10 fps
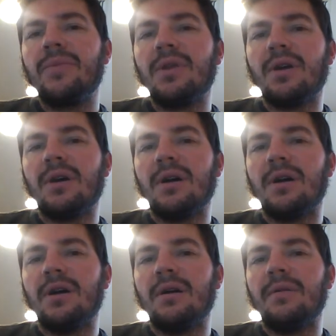
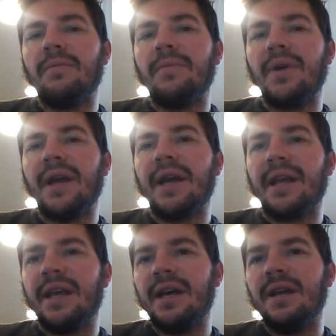Um, and
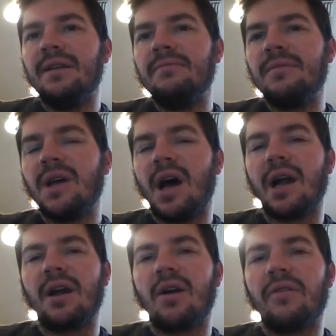again,
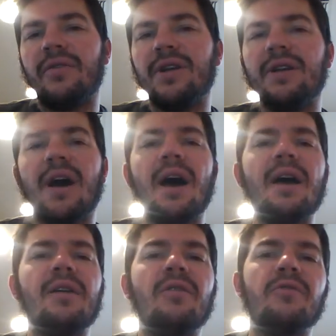high carb vegan
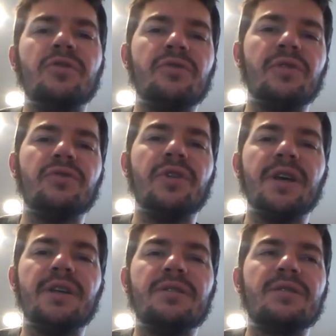diet over 200
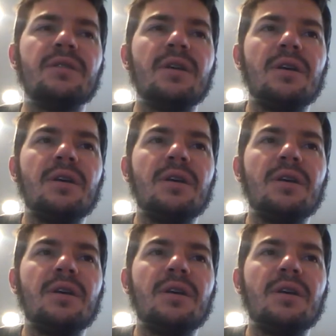days.